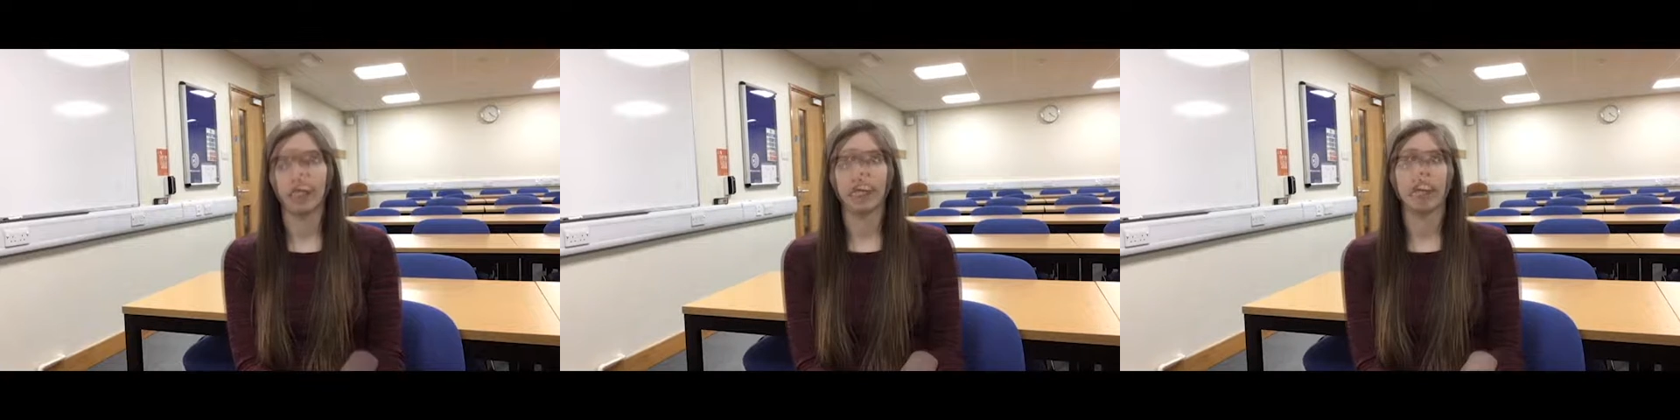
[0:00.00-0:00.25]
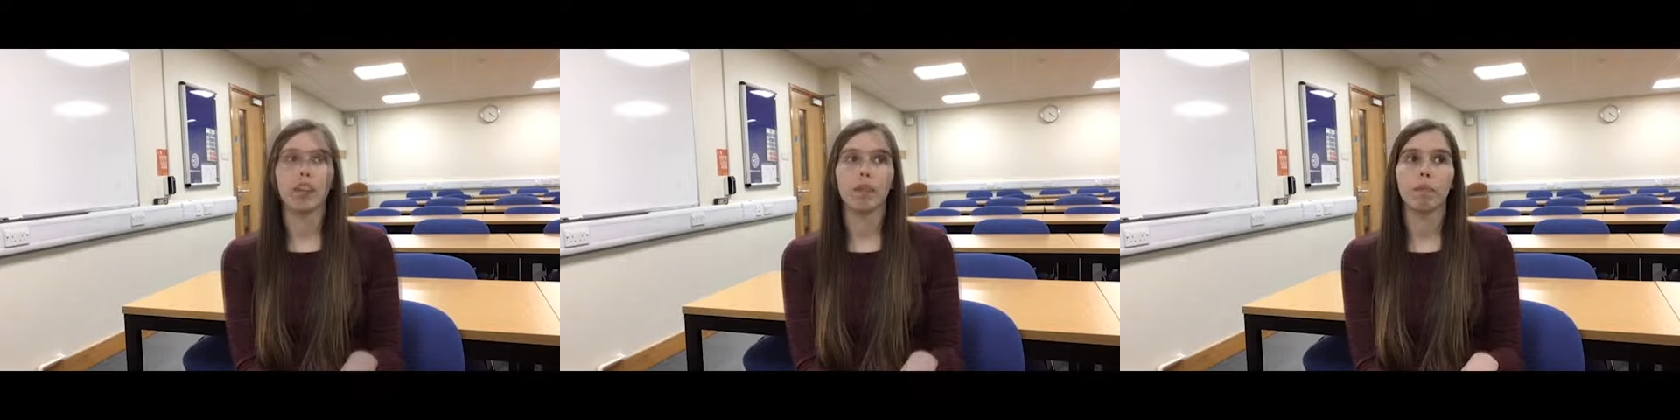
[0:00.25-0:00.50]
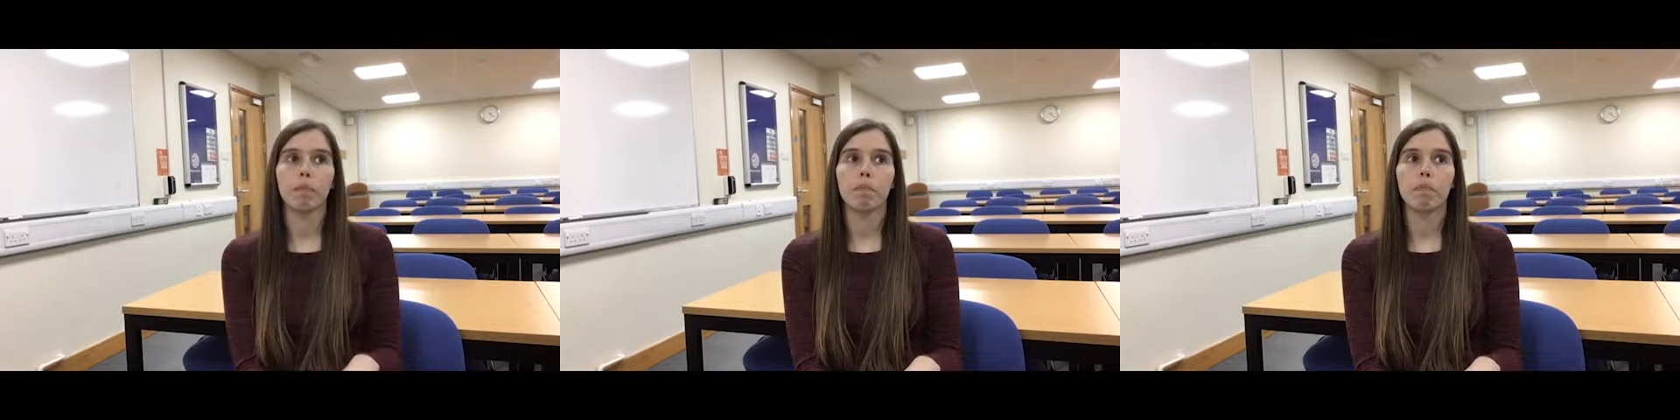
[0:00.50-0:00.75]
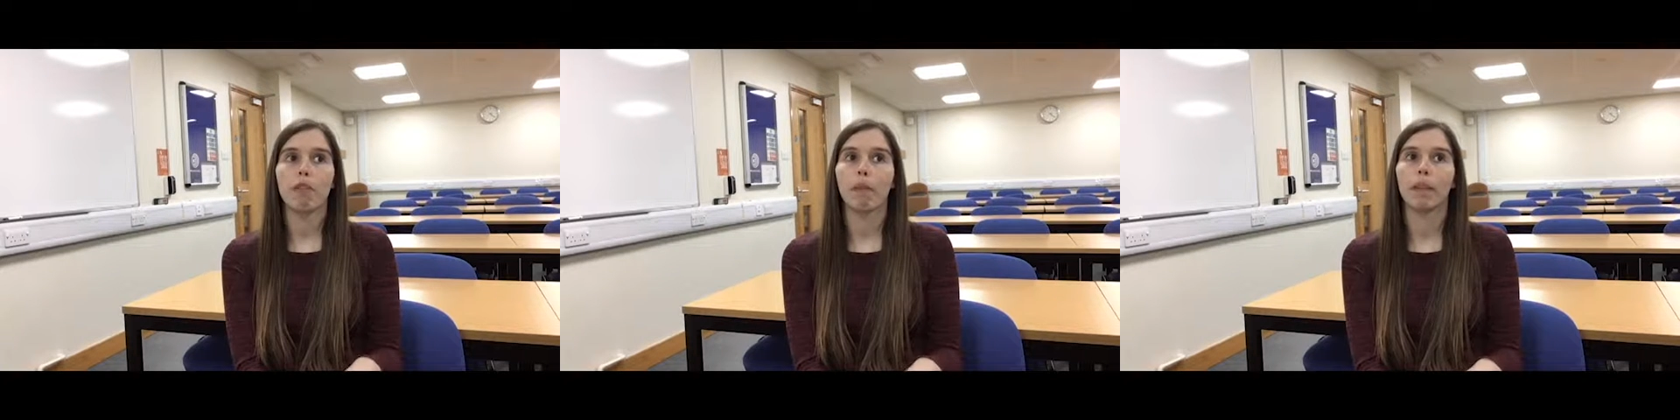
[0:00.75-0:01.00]
I think that it's
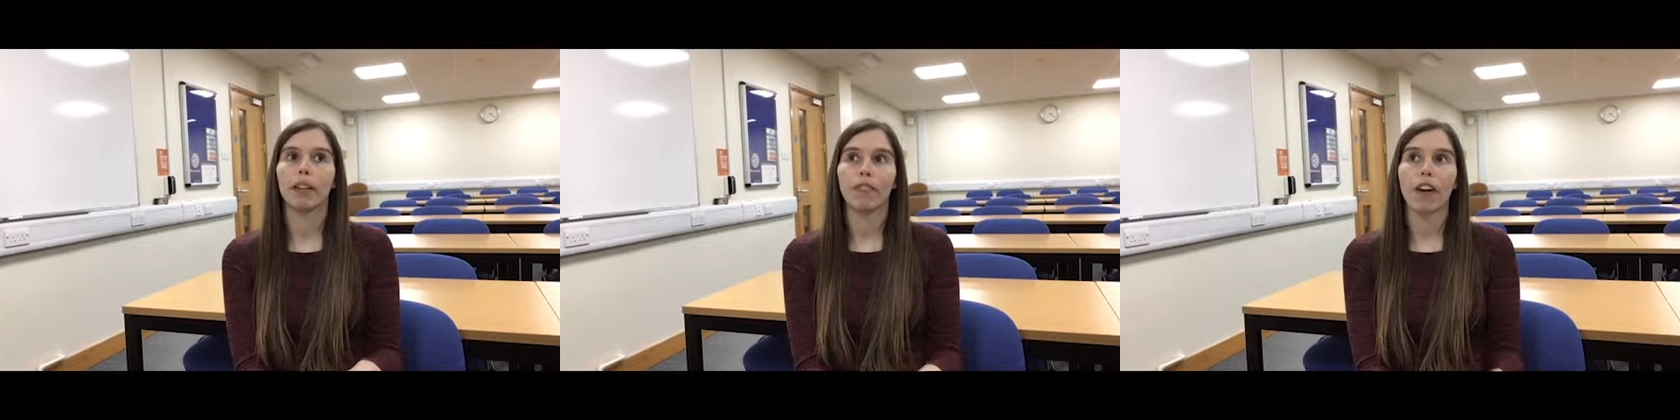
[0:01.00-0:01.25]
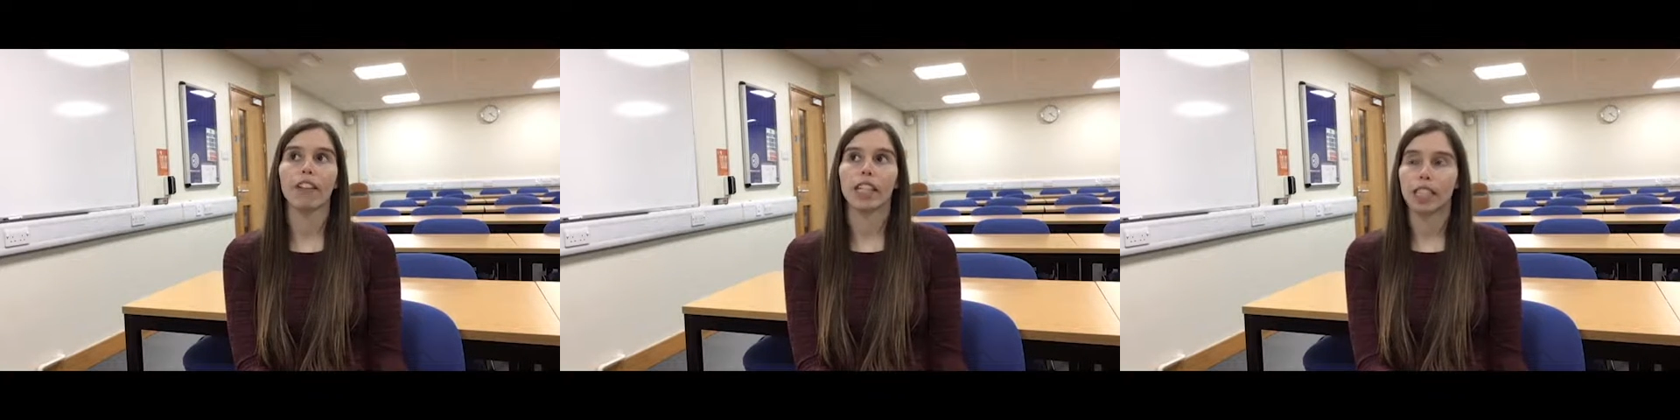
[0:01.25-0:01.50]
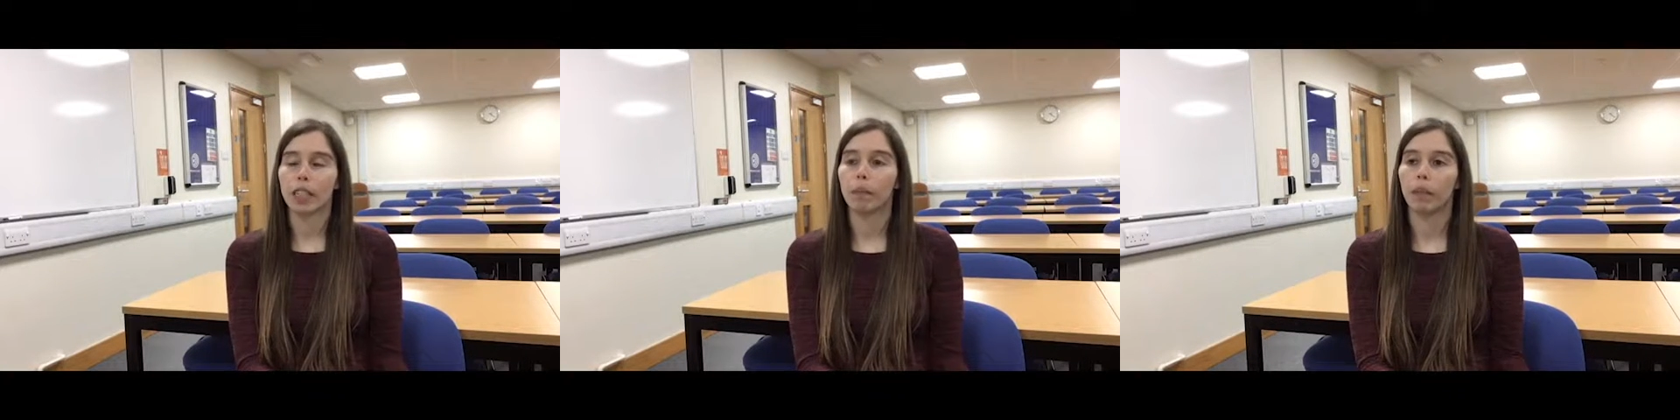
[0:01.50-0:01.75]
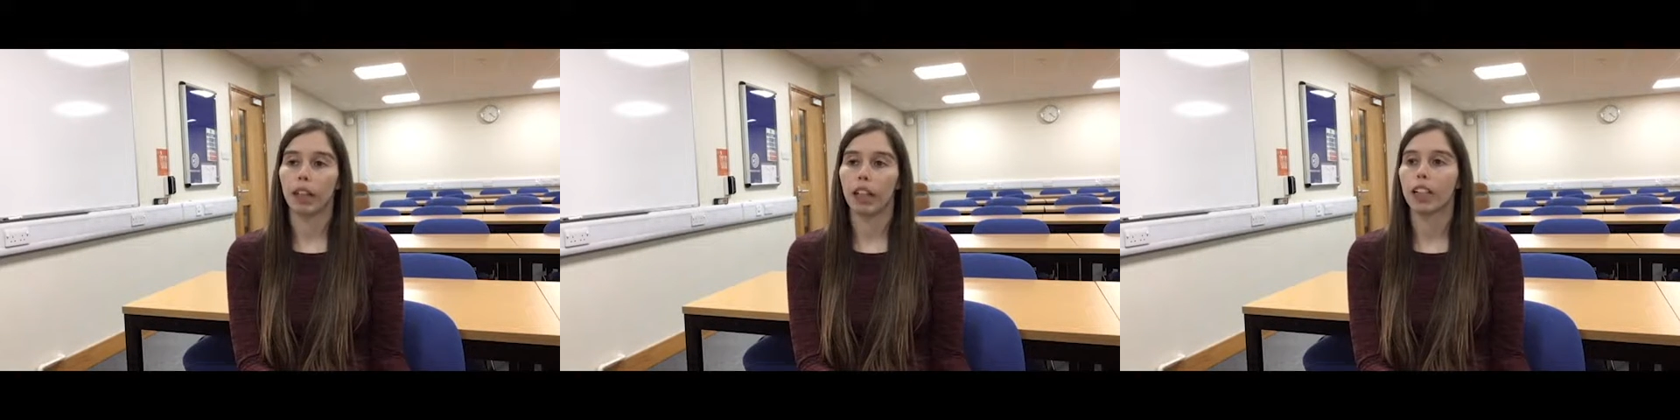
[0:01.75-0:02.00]
probably very
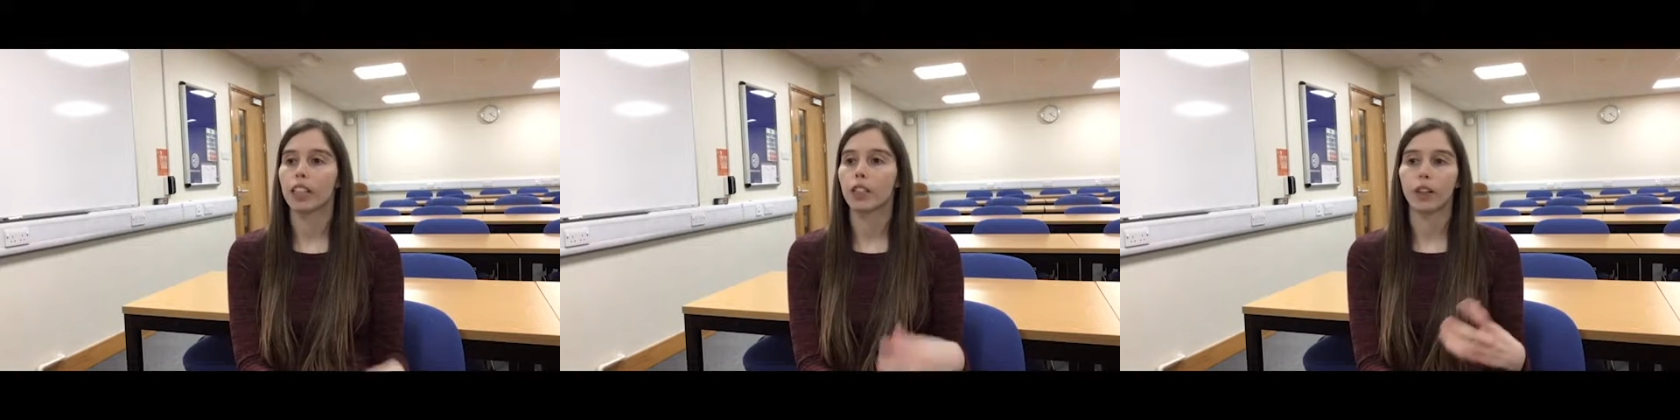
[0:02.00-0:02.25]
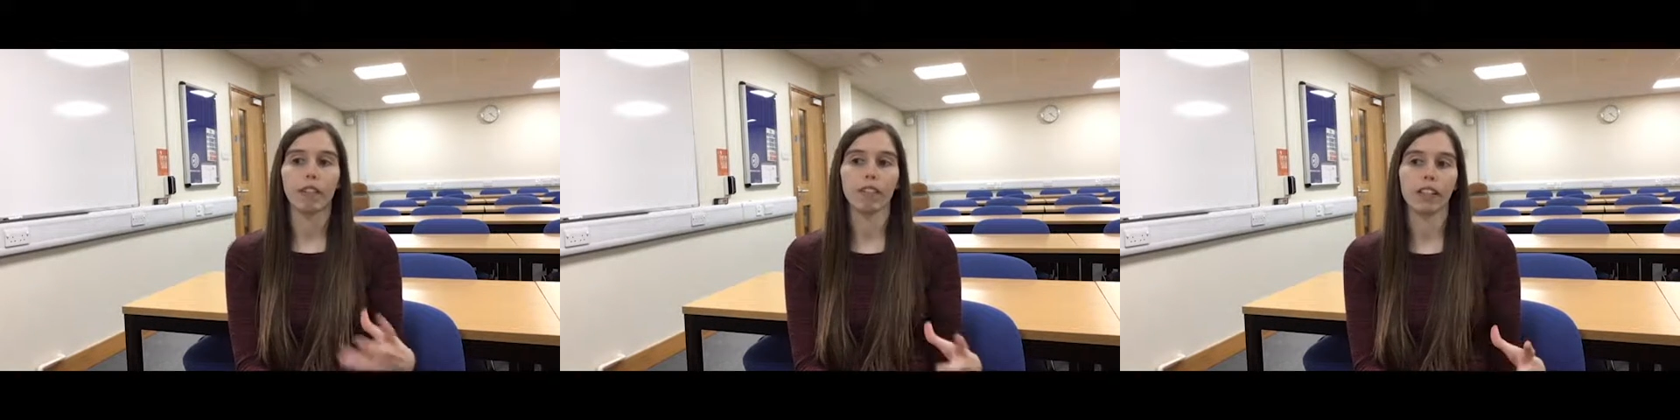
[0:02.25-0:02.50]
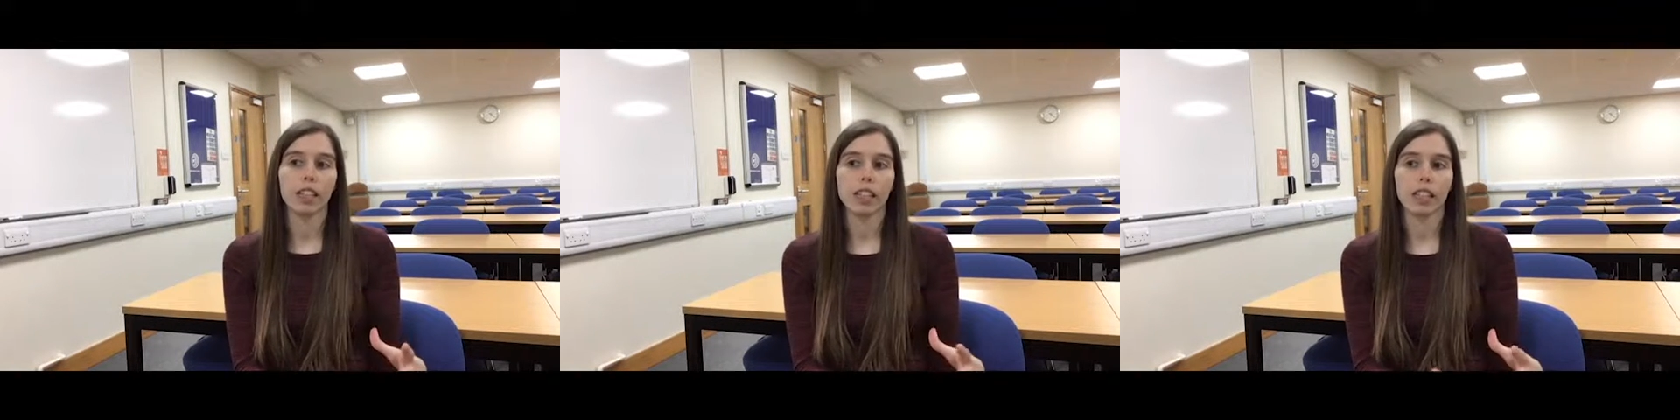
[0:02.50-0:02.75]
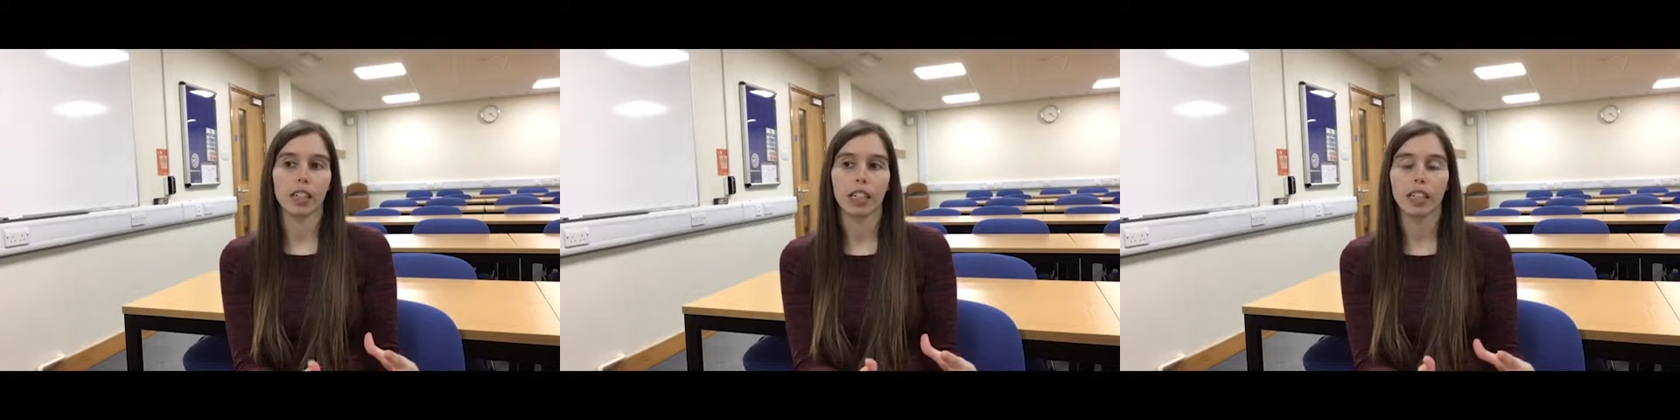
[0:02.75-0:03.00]
similar to, for
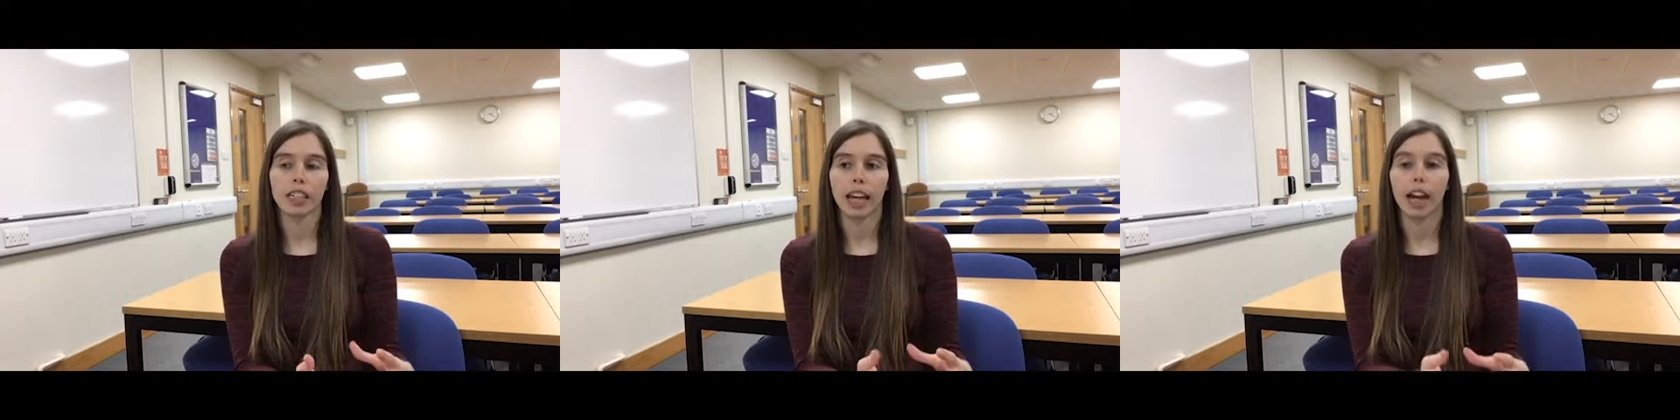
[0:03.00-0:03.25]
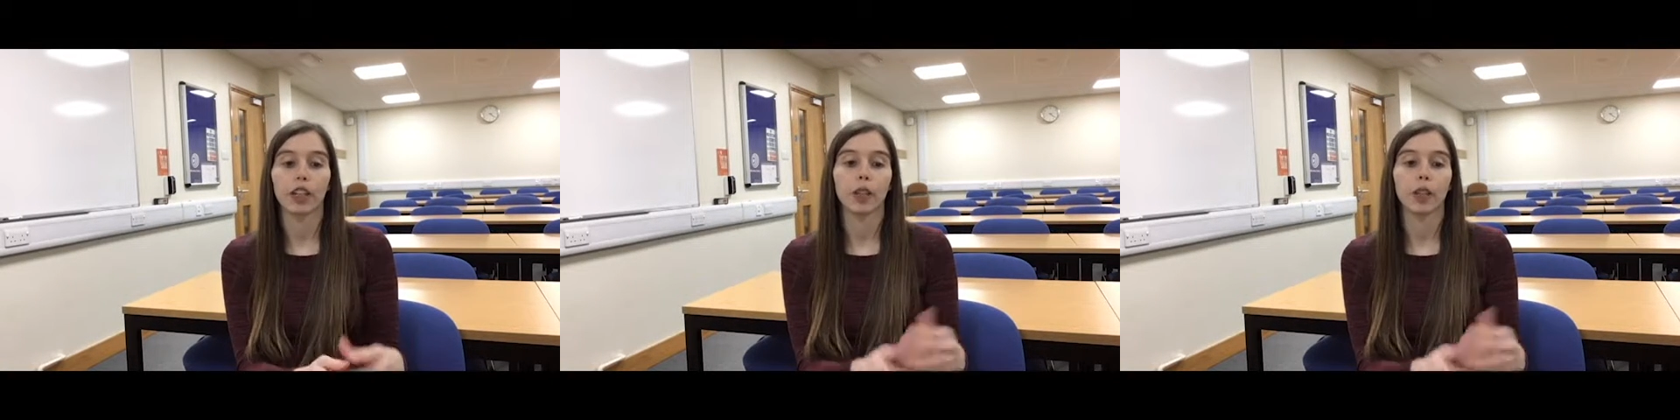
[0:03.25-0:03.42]
instance,